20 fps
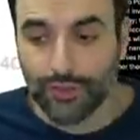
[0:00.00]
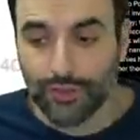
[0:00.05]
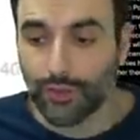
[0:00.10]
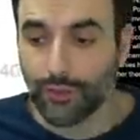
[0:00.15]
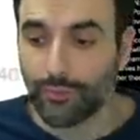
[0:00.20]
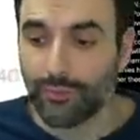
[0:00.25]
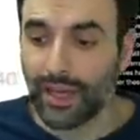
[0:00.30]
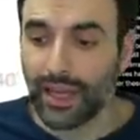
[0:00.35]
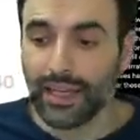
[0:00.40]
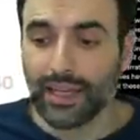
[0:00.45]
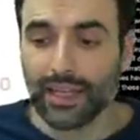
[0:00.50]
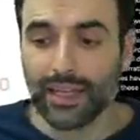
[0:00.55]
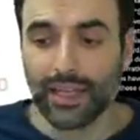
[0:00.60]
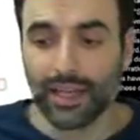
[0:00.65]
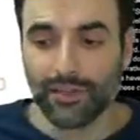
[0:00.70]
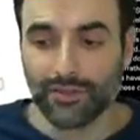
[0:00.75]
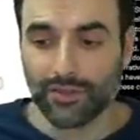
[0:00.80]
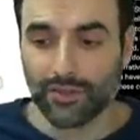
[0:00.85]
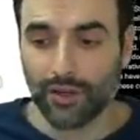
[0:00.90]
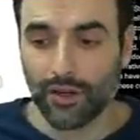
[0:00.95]
So many
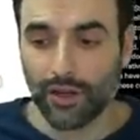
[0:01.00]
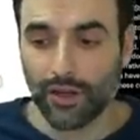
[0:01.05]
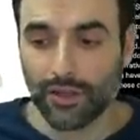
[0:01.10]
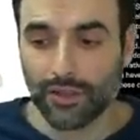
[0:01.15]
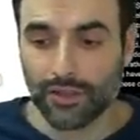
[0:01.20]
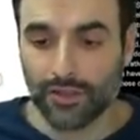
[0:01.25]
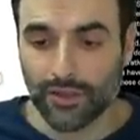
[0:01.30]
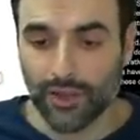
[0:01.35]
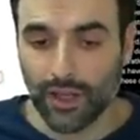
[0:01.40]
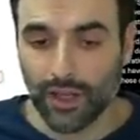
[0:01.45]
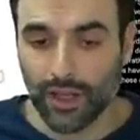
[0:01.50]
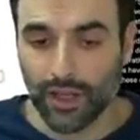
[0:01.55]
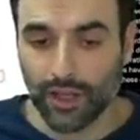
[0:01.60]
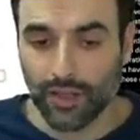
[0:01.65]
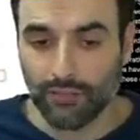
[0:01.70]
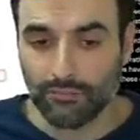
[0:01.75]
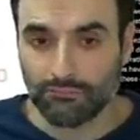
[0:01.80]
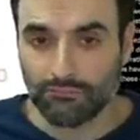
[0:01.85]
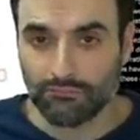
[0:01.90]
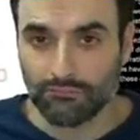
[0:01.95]
have started to
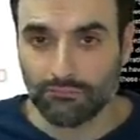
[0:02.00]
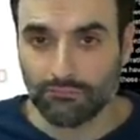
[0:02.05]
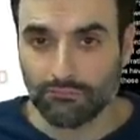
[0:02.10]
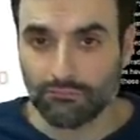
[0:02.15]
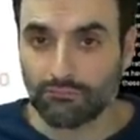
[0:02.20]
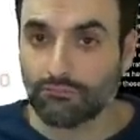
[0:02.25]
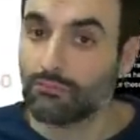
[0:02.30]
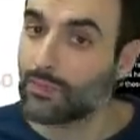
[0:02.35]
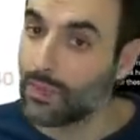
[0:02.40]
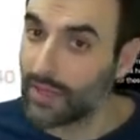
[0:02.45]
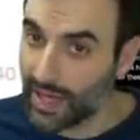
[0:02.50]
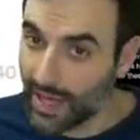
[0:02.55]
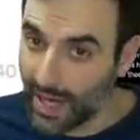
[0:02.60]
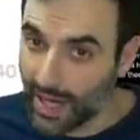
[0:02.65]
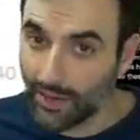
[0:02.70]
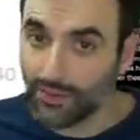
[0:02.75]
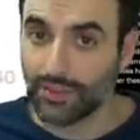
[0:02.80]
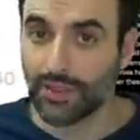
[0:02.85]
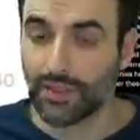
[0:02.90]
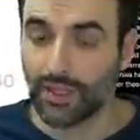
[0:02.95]
say,
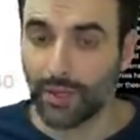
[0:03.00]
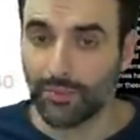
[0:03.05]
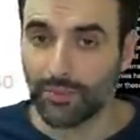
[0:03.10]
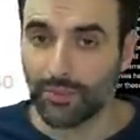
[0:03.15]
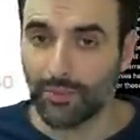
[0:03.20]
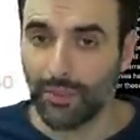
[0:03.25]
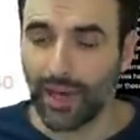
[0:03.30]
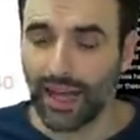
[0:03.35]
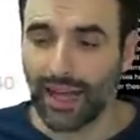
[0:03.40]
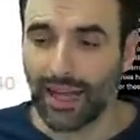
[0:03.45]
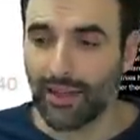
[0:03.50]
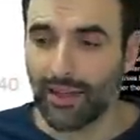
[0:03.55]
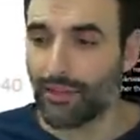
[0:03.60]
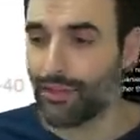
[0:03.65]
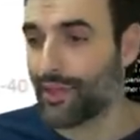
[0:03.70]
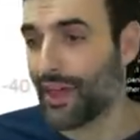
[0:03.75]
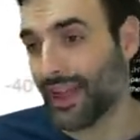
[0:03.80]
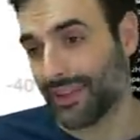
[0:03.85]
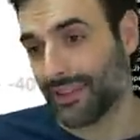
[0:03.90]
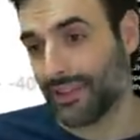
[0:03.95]
now's the time to buy.
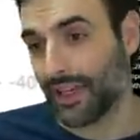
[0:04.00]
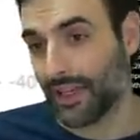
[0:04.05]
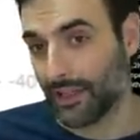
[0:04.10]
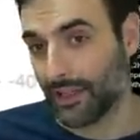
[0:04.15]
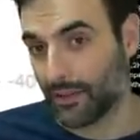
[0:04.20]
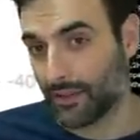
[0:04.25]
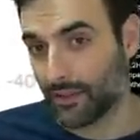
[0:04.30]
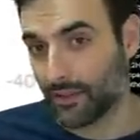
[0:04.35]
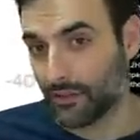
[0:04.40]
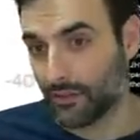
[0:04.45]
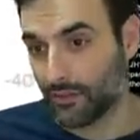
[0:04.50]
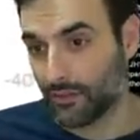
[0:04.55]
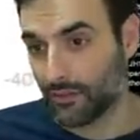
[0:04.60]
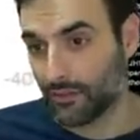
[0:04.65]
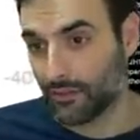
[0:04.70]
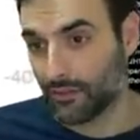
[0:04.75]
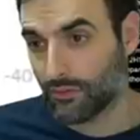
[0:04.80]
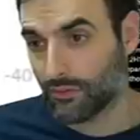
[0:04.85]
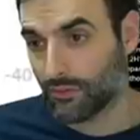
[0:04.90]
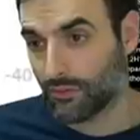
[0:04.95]
That's it.
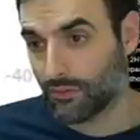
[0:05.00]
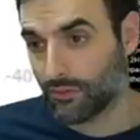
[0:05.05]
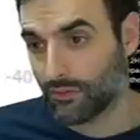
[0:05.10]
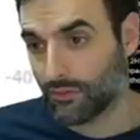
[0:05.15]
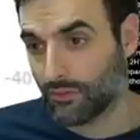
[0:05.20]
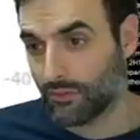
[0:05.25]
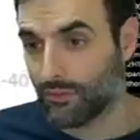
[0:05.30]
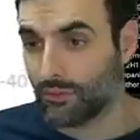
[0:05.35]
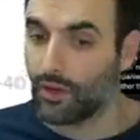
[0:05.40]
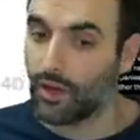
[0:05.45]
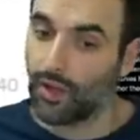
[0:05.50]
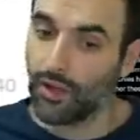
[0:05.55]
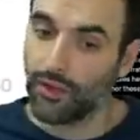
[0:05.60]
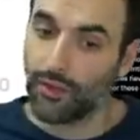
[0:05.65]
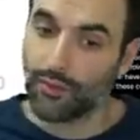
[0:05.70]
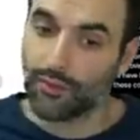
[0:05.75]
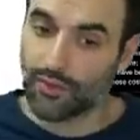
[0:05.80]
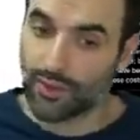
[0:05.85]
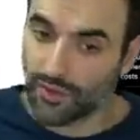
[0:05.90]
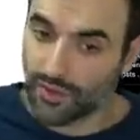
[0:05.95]

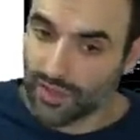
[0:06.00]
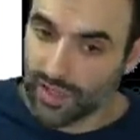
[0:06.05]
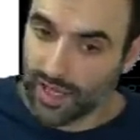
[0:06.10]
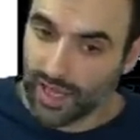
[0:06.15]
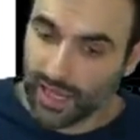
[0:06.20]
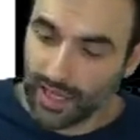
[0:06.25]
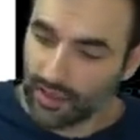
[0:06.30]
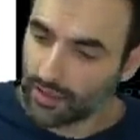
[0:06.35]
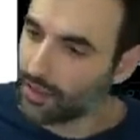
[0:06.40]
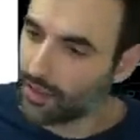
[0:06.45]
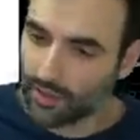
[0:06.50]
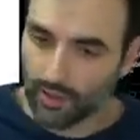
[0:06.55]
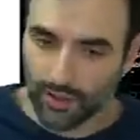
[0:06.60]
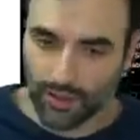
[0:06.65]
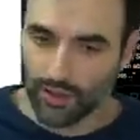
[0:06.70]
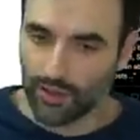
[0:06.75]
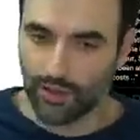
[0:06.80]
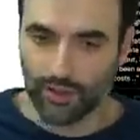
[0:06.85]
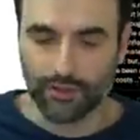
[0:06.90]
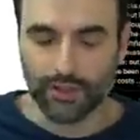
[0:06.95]
Others are saying,
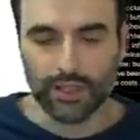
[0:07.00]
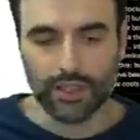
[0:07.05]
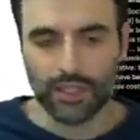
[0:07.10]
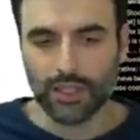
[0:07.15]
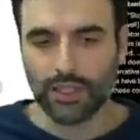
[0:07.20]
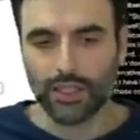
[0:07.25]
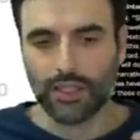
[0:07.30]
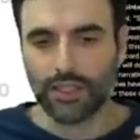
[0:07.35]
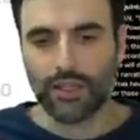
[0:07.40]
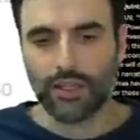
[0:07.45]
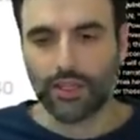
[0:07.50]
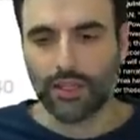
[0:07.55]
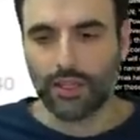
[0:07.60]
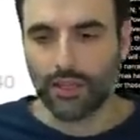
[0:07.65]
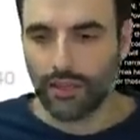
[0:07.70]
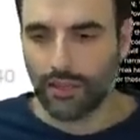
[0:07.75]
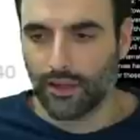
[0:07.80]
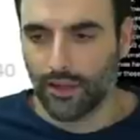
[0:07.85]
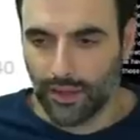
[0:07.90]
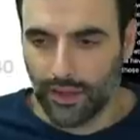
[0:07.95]
no.
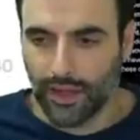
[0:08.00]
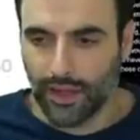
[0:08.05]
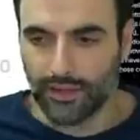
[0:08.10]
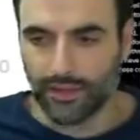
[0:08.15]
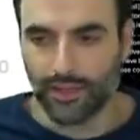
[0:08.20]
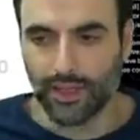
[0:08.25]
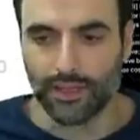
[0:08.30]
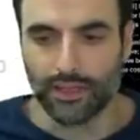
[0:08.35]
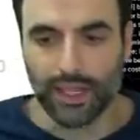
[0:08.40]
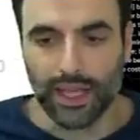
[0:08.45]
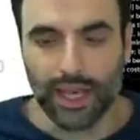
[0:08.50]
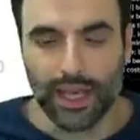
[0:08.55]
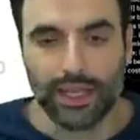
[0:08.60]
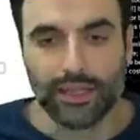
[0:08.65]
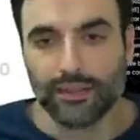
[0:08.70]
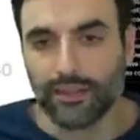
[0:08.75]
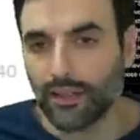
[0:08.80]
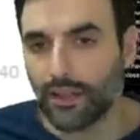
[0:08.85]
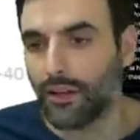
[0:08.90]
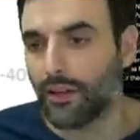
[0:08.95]
That's not the
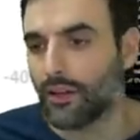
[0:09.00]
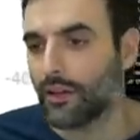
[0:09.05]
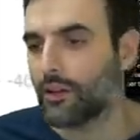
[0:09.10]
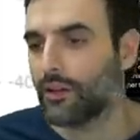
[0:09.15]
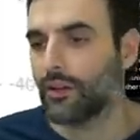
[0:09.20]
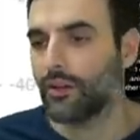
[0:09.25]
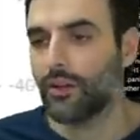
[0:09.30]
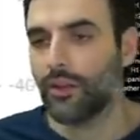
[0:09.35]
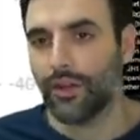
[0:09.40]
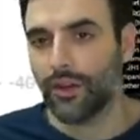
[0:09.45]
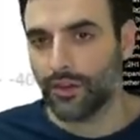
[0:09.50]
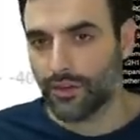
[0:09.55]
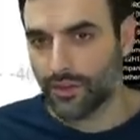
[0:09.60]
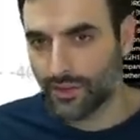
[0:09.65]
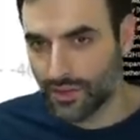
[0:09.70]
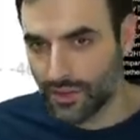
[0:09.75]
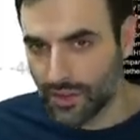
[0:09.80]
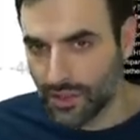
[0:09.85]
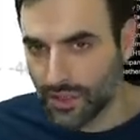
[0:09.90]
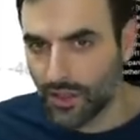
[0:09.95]
case here.
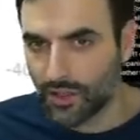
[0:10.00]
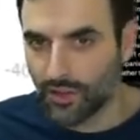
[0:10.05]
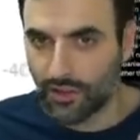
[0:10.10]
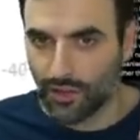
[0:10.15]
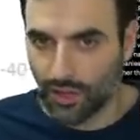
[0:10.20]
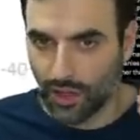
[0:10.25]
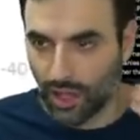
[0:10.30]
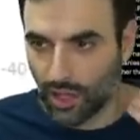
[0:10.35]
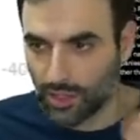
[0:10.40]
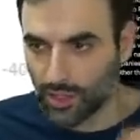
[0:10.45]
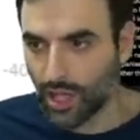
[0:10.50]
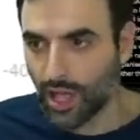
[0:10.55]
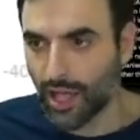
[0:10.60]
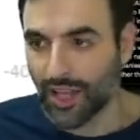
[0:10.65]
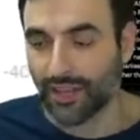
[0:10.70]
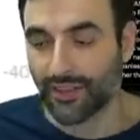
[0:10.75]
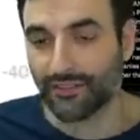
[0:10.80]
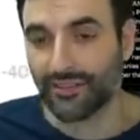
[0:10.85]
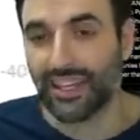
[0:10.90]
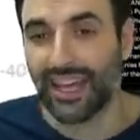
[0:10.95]
There's still a
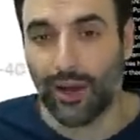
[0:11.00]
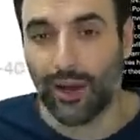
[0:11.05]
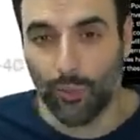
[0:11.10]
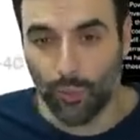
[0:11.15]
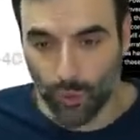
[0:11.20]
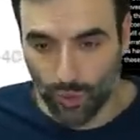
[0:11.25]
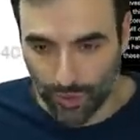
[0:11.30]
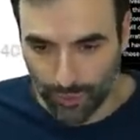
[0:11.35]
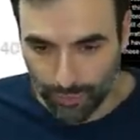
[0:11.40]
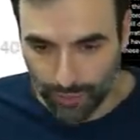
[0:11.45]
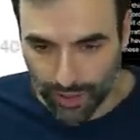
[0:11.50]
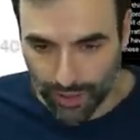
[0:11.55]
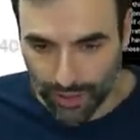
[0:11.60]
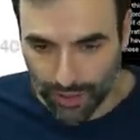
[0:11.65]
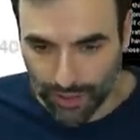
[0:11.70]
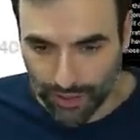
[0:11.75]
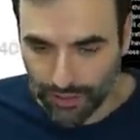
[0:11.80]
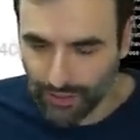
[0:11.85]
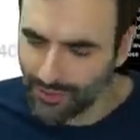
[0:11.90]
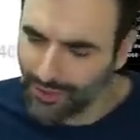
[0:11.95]
lot of downward
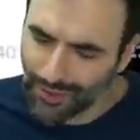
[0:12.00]
pressure.